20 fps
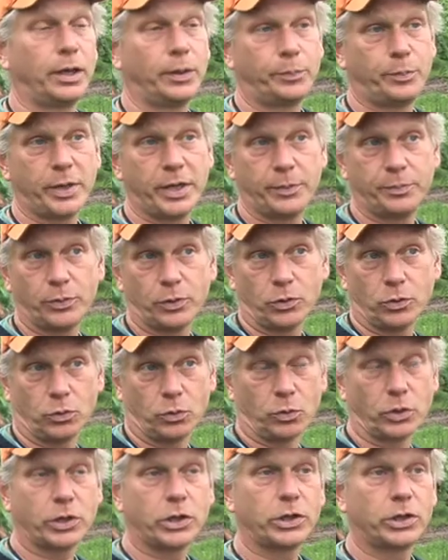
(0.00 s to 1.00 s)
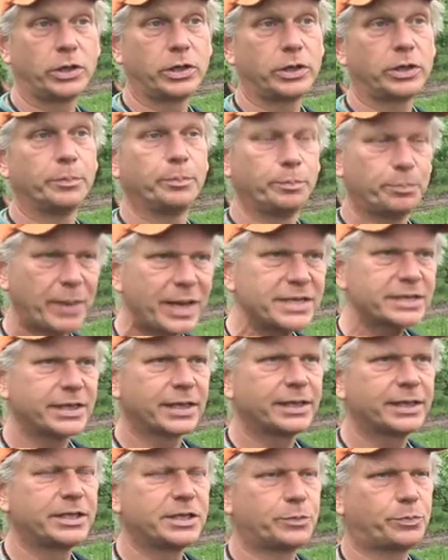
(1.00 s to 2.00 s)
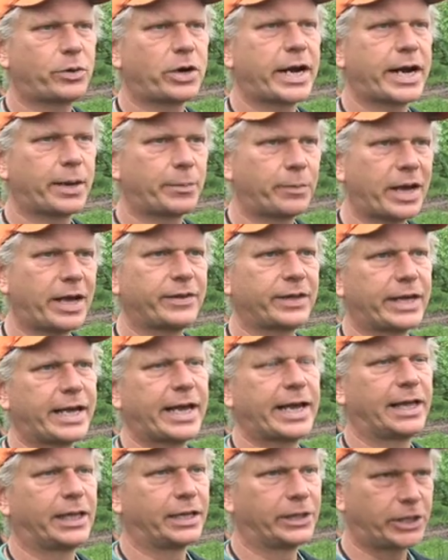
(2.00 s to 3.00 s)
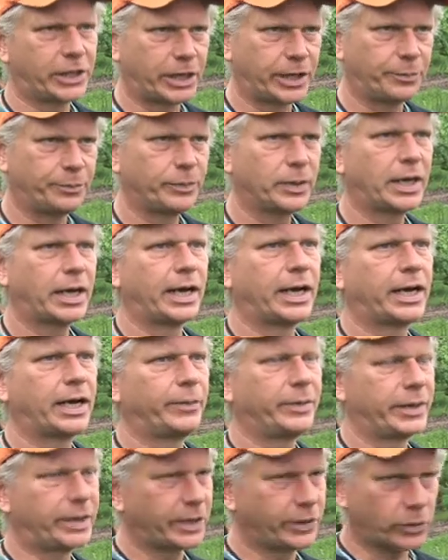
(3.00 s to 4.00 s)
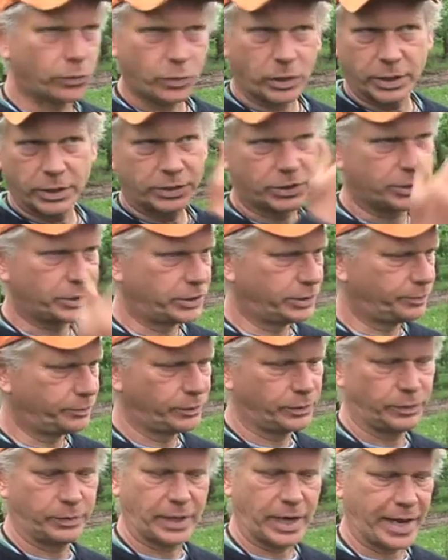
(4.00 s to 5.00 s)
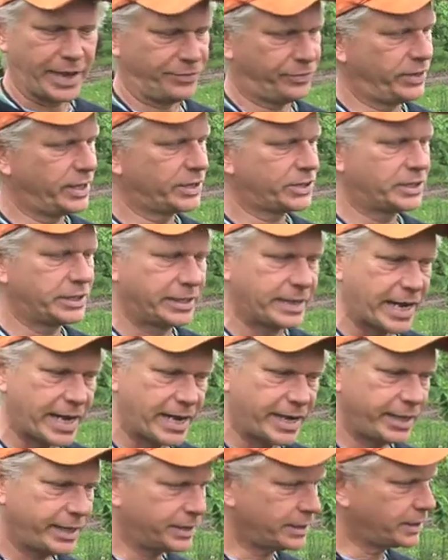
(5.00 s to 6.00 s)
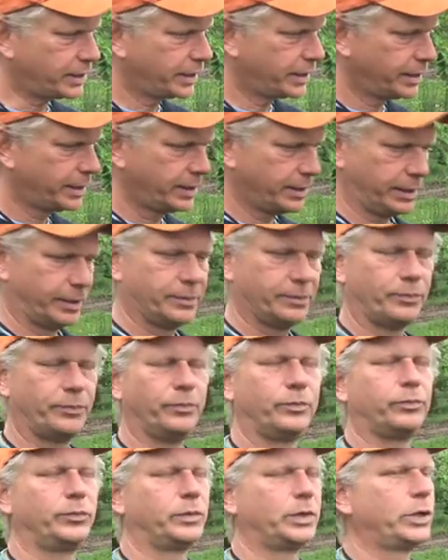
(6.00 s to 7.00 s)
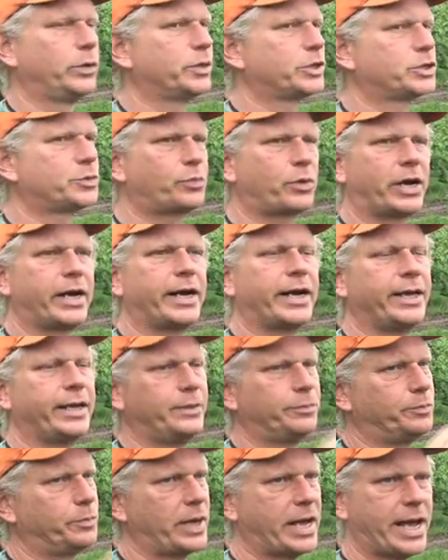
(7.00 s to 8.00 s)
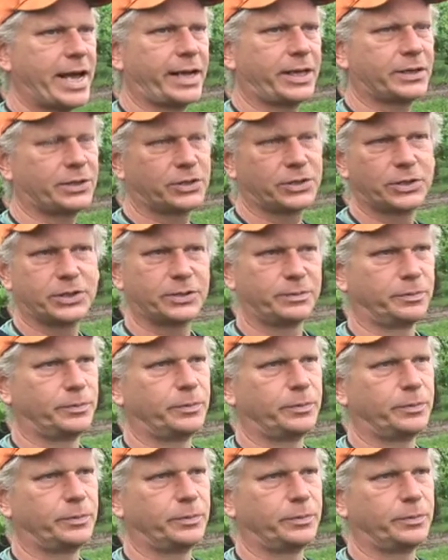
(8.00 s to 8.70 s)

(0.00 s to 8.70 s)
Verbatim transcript: people were basically spraying by the calendar. Um, in other words, at this date, you would spray X